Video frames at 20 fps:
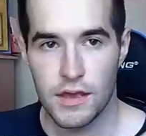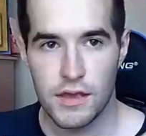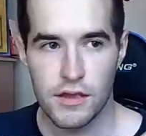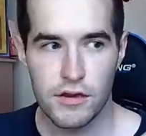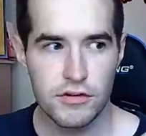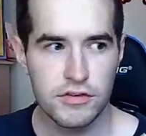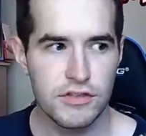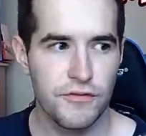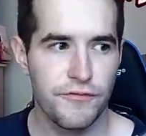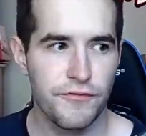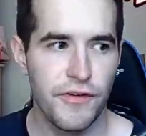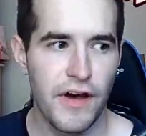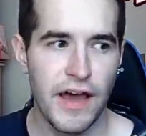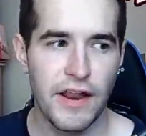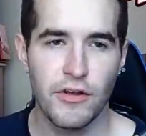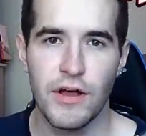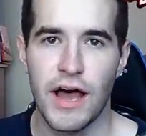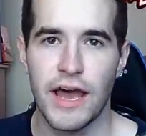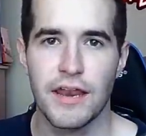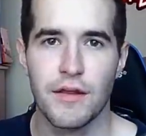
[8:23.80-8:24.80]
Here's the
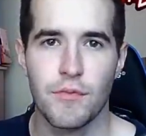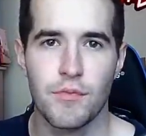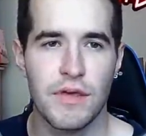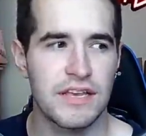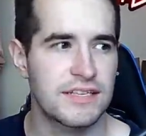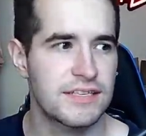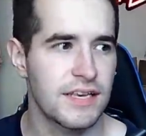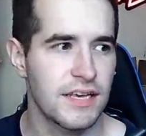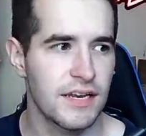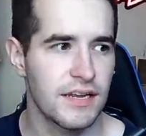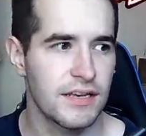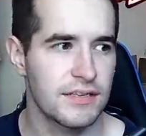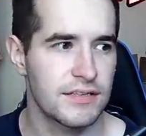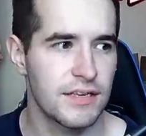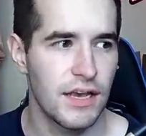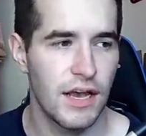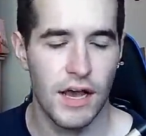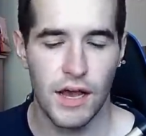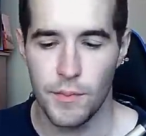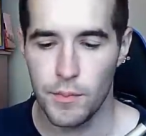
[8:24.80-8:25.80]
final item they sent us.
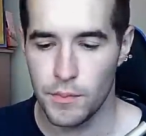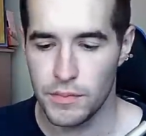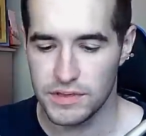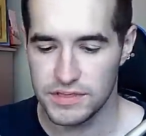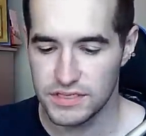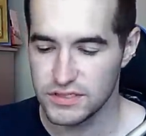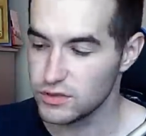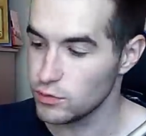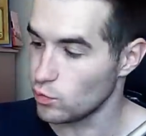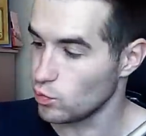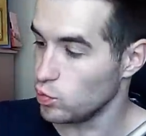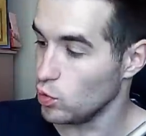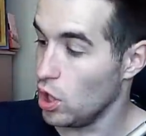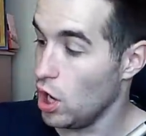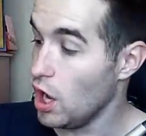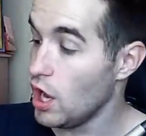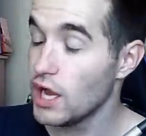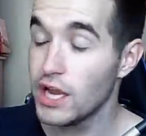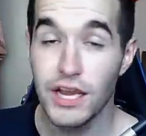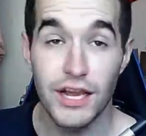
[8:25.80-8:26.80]
Um, is this a
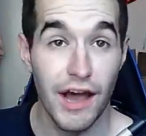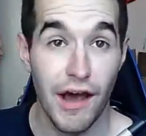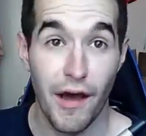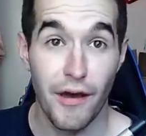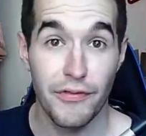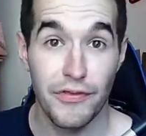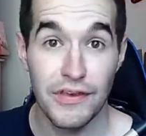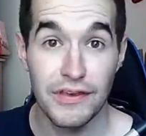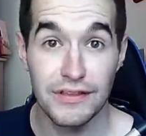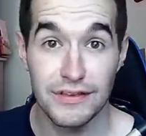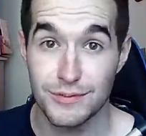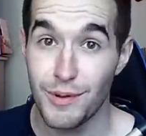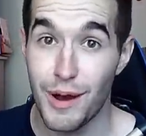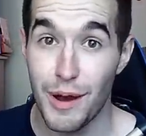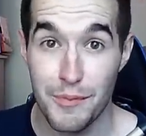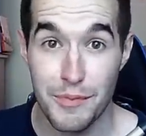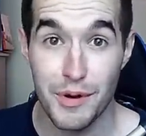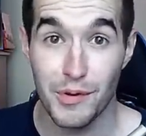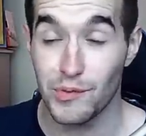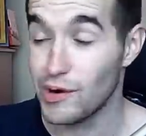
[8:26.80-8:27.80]
rug? I think this
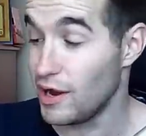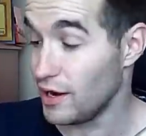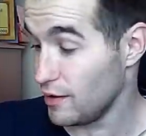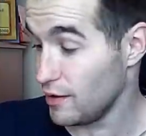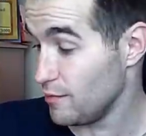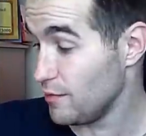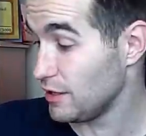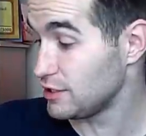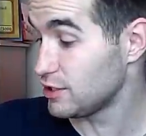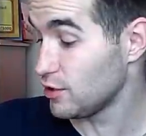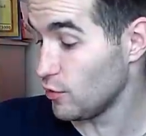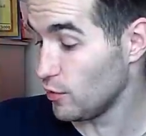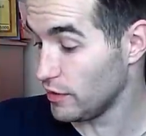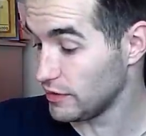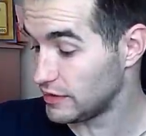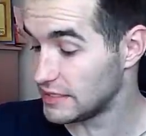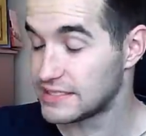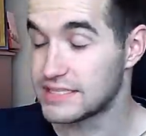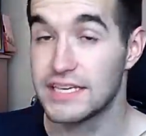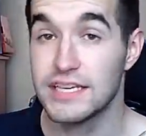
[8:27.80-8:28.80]
might be a rug. I'm not sure
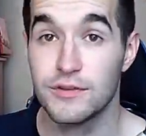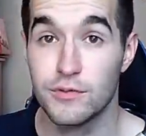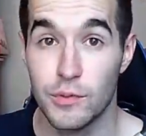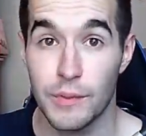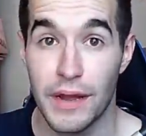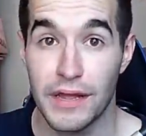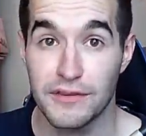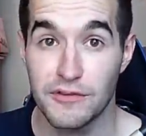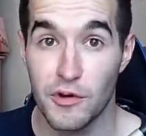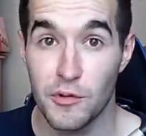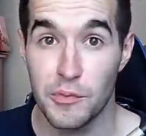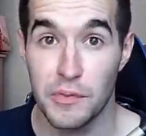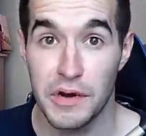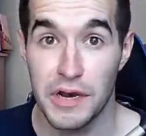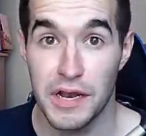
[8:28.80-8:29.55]
what this is. We're about to open it